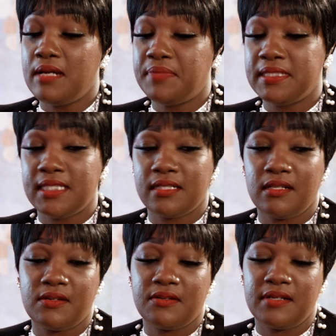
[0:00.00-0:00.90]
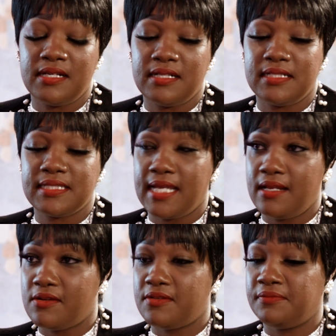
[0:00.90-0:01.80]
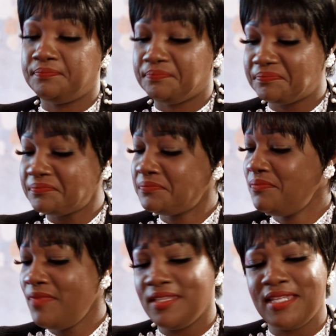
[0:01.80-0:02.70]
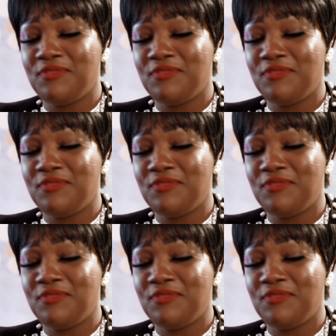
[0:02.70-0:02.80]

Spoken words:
particular sailor that